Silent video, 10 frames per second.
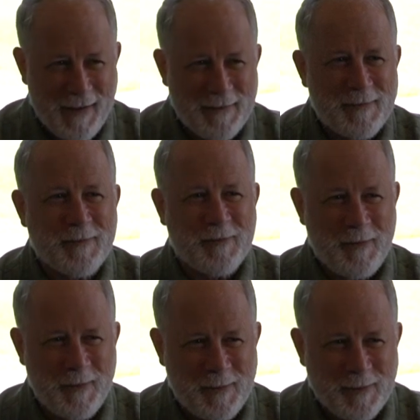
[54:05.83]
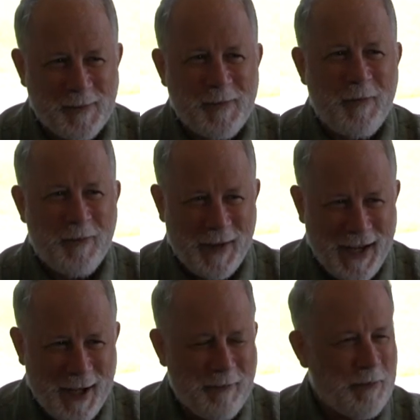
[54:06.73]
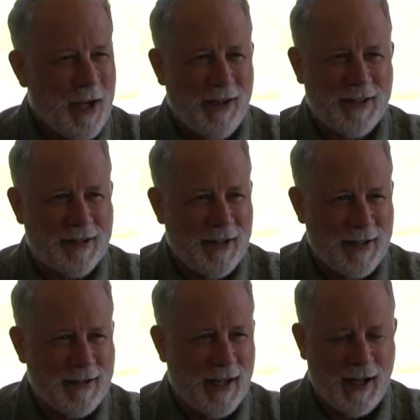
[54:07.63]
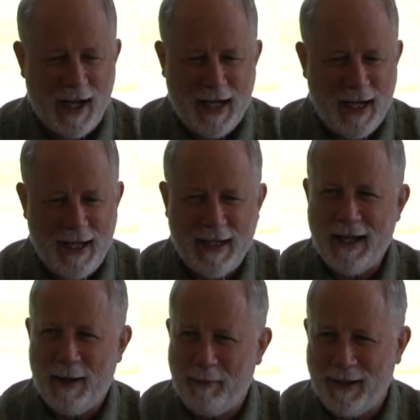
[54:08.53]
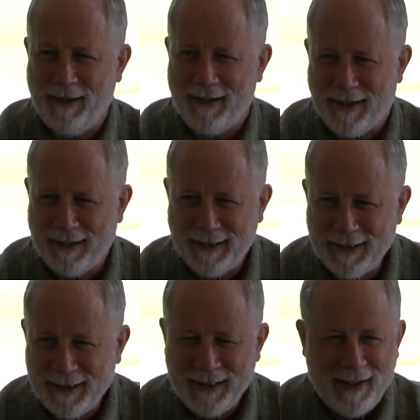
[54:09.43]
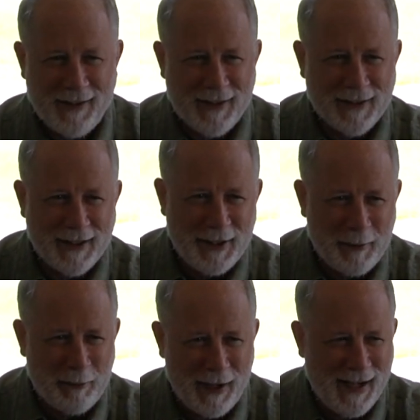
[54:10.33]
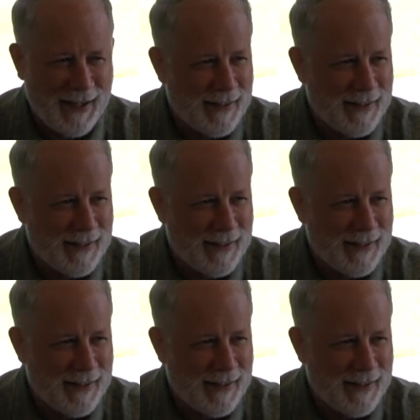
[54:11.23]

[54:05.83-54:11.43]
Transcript: Yeah. Mm-hmm. Yep, all of a sudden it's like, I can't eat that, but look, it's a little hidden prize.